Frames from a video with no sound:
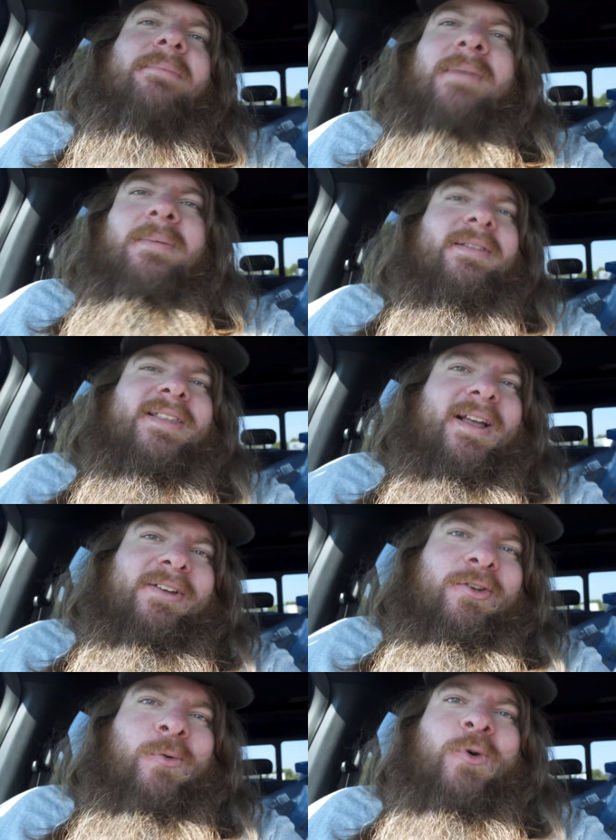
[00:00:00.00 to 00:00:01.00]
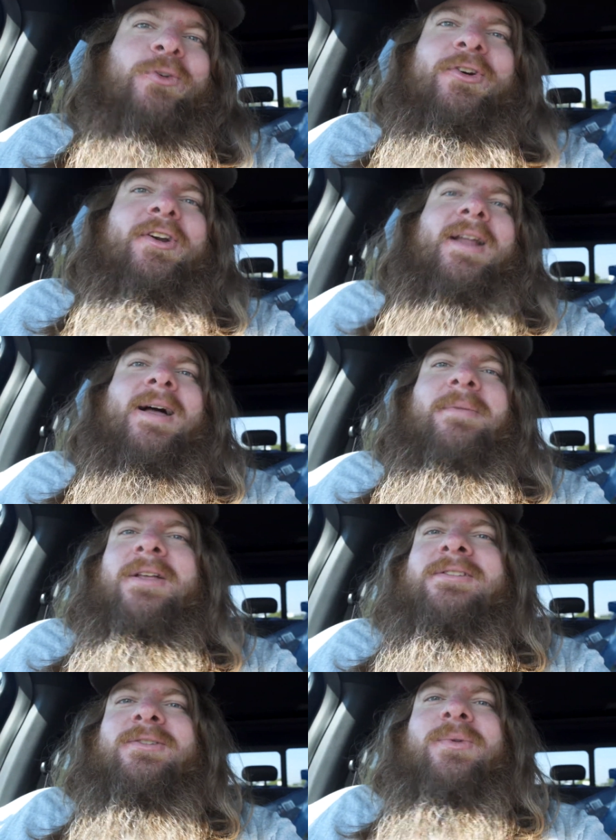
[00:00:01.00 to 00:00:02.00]
Maybe it's not, we don't turn it on
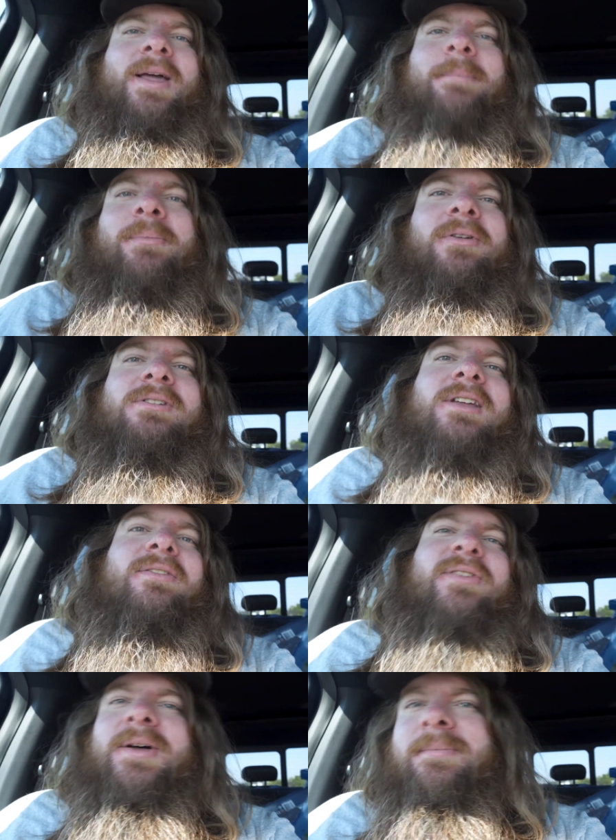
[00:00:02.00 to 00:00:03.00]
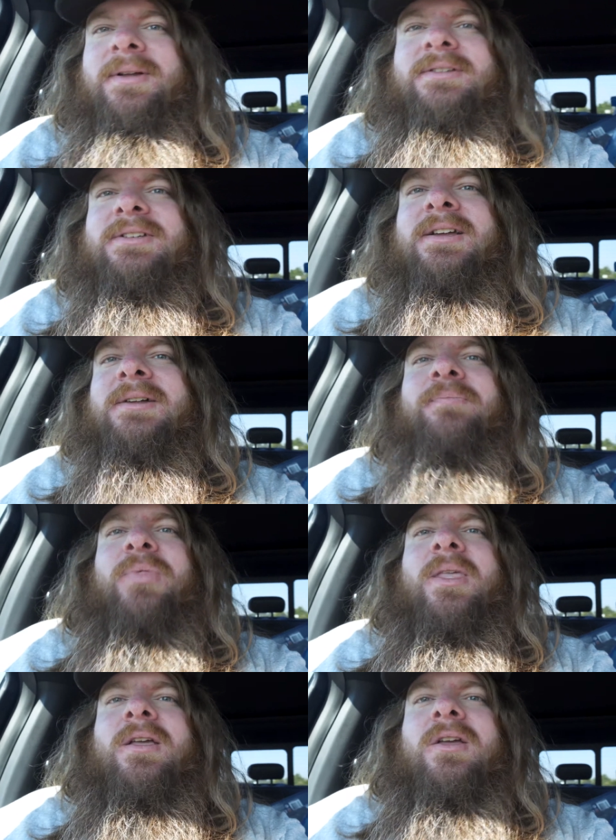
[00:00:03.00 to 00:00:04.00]
because it doesn't want to like burn stuff up, but
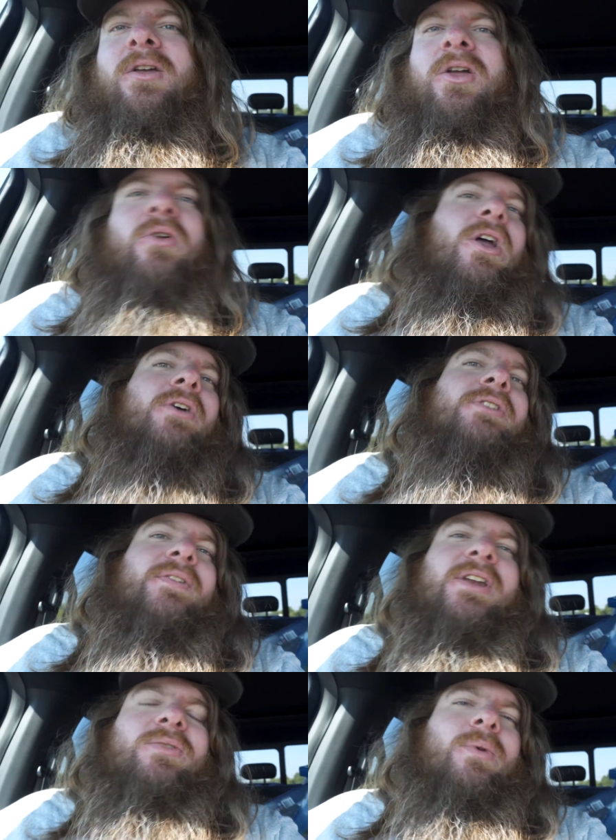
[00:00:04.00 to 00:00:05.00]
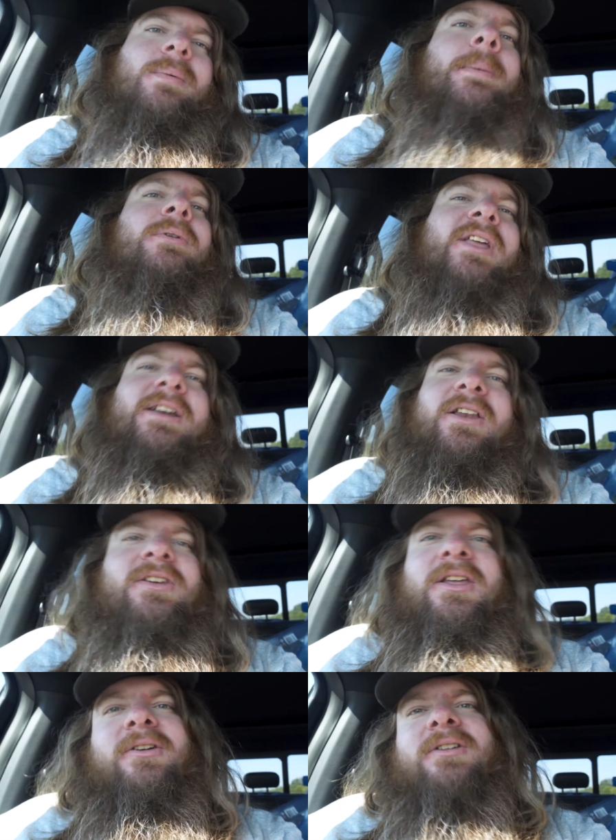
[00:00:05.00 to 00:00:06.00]
who knows. If it doesn't work, maybe we'll take it to the
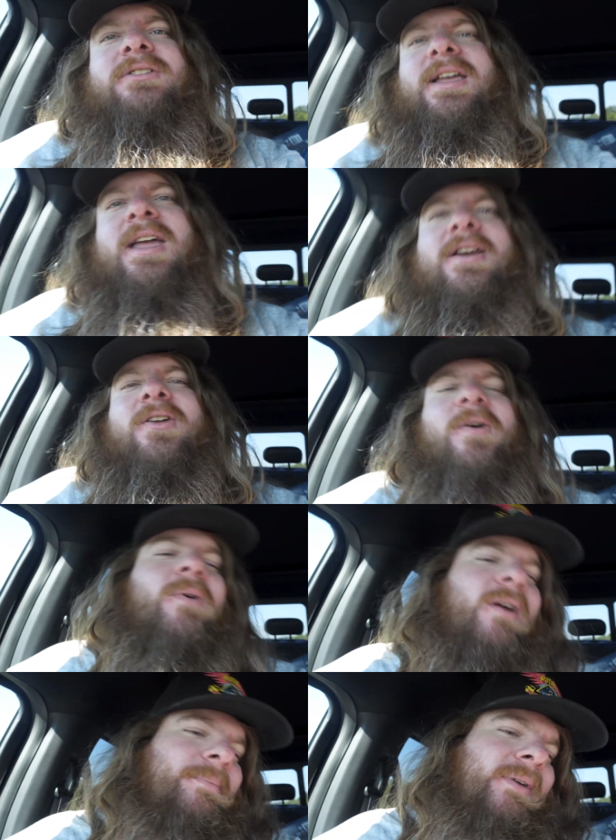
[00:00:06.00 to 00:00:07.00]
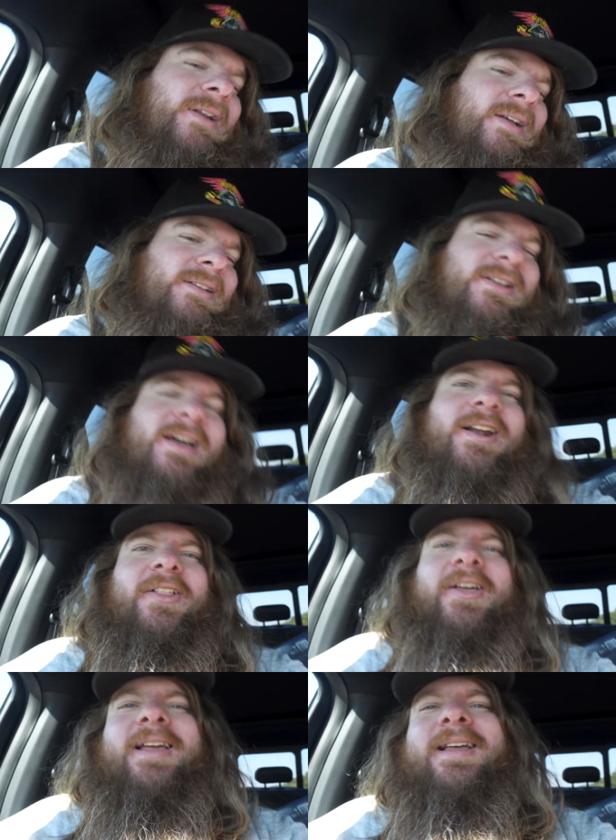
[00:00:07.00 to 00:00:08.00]
dealer and say, hey, it don't work. But it's kind of
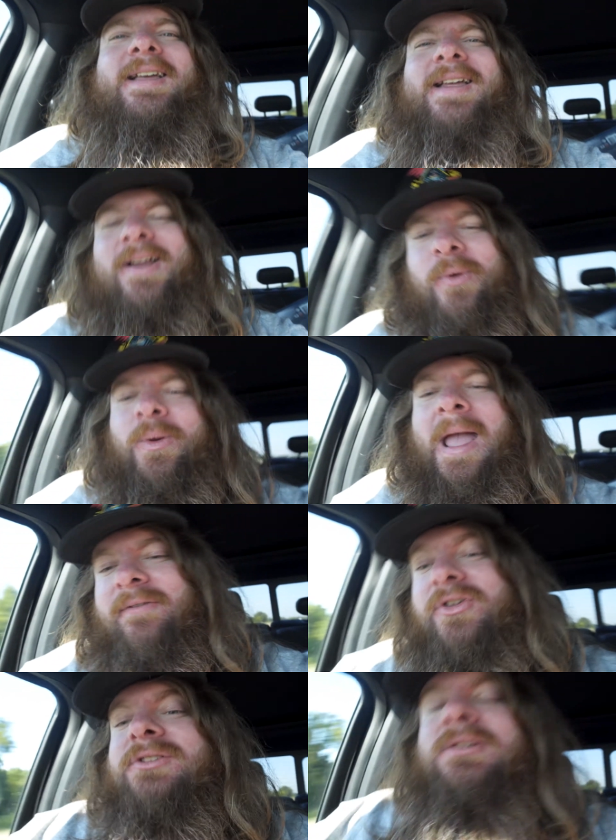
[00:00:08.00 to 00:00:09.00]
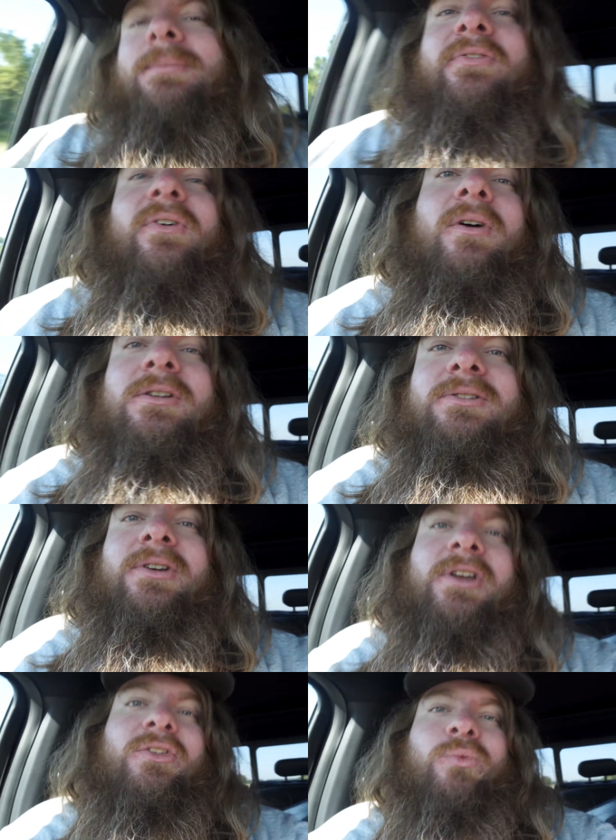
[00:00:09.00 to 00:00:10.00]
like, we have used it before, so
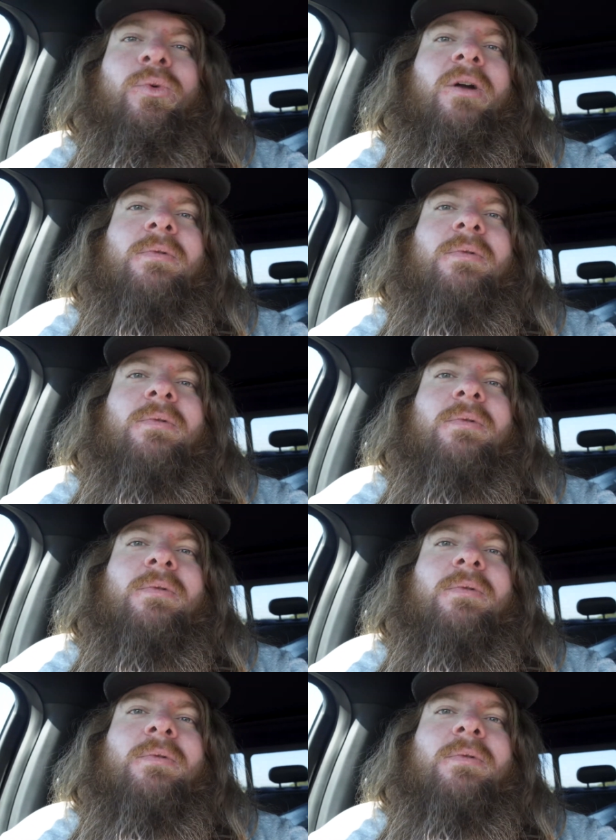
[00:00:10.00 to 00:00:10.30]
it does work.